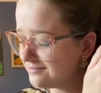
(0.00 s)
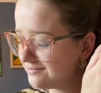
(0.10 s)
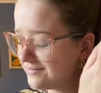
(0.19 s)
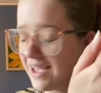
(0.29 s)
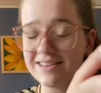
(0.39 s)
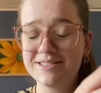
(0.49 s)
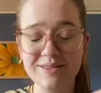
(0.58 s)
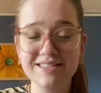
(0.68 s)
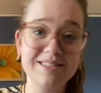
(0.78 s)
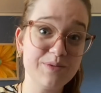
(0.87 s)
Yeah, so
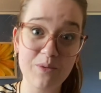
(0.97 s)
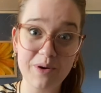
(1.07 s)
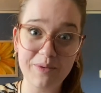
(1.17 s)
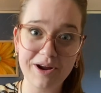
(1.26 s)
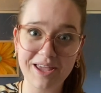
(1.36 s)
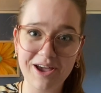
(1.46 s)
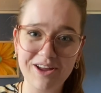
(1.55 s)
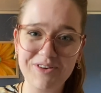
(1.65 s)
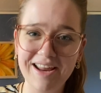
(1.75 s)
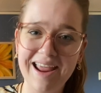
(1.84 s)
this is what we're working
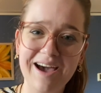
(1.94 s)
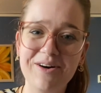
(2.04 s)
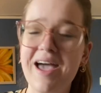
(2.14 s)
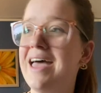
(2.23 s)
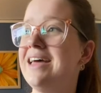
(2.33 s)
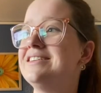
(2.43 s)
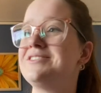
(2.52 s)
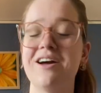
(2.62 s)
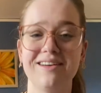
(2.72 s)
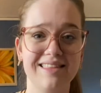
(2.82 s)
on right now and
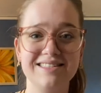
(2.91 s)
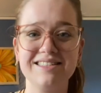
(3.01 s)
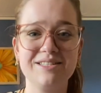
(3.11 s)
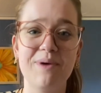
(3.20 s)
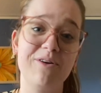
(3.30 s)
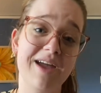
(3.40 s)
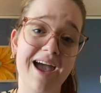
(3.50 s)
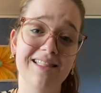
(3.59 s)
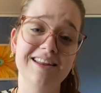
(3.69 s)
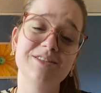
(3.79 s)
grounding this into my
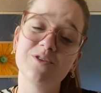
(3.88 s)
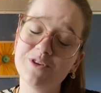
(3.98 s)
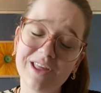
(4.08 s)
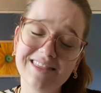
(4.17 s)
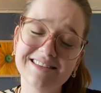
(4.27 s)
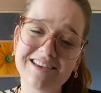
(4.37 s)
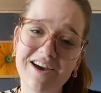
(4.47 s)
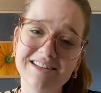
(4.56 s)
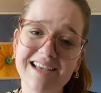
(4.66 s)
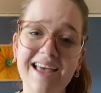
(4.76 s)
reality. So if you like this
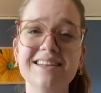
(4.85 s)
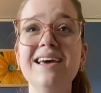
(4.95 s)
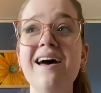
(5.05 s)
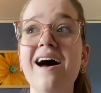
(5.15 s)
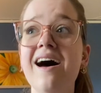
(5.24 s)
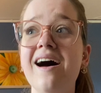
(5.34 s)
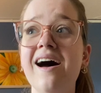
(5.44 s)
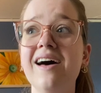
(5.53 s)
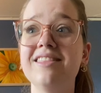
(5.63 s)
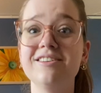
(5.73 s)
content,
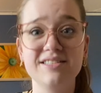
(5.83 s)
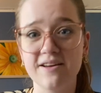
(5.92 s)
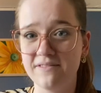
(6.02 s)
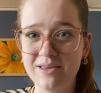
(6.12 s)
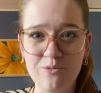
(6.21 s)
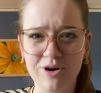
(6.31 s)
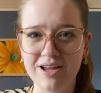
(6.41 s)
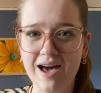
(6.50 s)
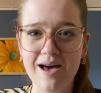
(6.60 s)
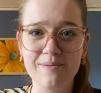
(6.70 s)
there's definitely more to
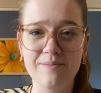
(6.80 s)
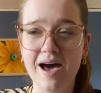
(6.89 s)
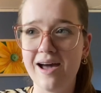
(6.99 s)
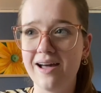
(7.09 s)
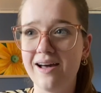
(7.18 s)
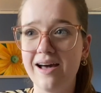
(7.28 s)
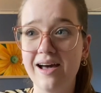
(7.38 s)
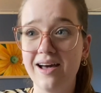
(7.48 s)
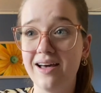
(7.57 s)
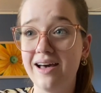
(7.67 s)
come.
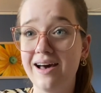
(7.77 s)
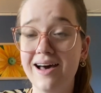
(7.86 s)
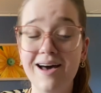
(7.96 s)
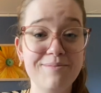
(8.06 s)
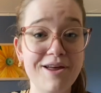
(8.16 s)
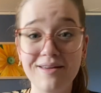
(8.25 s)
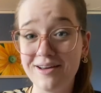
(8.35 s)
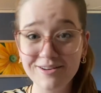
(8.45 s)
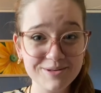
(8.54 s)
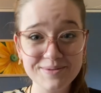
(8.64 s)
I'm not
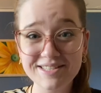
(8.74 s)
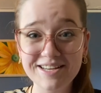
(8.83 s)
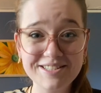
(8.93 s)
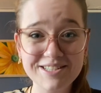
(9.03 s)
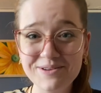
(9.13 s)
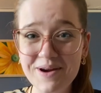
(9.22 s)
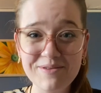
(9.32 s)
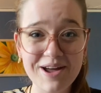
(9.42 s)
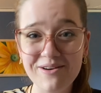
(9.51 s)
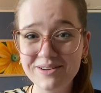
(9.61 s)
100% sure where
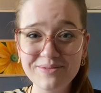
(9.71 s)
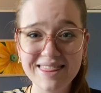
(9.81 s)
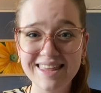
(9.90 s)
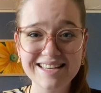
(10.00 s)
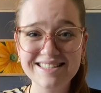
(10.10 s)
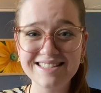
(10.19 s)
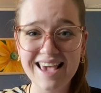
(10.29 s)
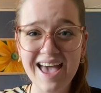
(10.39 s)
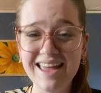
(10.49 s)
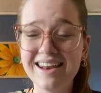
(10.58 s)
we're going with this
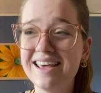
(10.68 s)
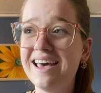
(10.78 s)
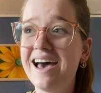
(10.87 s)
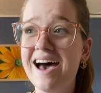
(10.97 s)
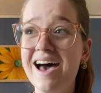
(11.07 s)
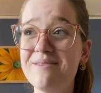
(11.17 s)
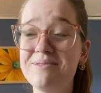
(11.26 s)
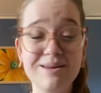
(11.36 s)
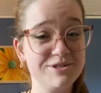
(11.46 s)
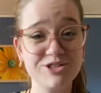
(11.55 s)
yet,
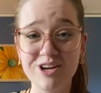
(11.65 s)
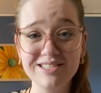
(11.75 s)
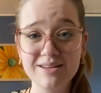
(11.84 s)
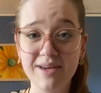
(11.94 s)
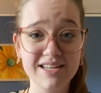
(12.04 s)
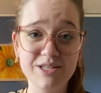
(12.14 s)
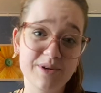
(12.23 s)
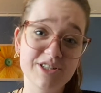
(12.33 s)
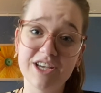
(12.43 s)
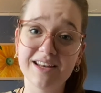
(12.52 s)
but I'm just trusting my
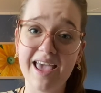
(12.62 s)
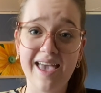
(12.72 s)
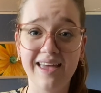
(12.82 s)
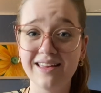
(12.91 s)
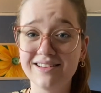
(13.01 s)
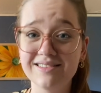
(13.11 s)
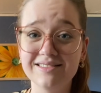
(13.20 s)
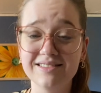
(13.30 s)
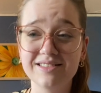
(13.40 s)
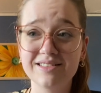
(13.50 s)
intuition, and